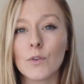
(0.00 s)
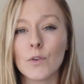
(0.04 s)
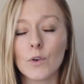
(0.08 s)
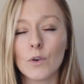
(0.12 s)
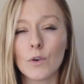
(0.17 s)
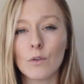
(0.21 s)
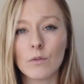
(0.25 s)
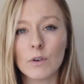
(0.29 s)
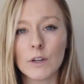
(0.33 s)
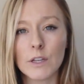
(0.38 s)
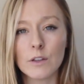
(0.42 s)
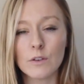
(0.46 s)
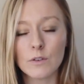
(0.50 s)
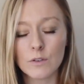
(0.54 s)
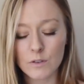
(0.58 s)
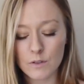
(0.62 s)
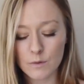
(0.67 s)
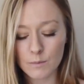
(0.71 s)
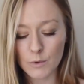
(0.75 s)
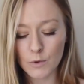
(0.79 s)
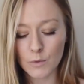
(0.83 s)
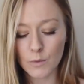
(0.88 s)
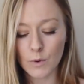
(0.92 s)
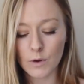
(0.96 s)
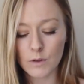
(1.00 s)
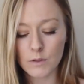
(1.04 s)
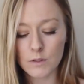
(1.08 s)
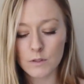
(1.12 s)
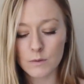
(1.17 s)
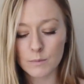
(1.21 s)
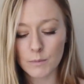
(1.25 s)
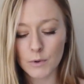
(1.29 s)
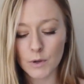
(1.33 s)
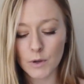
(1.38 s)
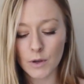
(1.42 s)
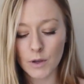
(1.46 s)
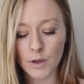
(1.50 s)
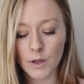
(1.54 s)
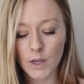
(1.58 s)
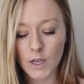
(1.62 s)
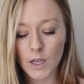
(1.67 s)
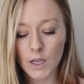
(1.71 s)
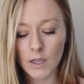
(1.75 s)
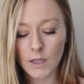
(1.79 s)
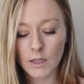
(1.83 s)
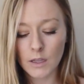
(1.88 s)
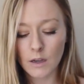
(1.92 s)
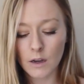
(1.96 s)
for reusable ones, but
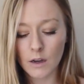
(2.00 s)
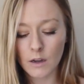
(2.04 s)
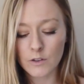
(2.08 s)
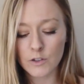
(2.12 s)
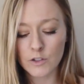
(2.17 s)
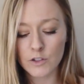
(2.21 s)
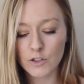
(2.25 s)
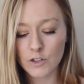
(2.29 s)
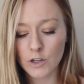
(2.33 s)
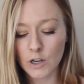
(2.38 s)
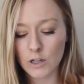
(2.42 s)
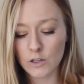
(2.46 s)
yeah, I just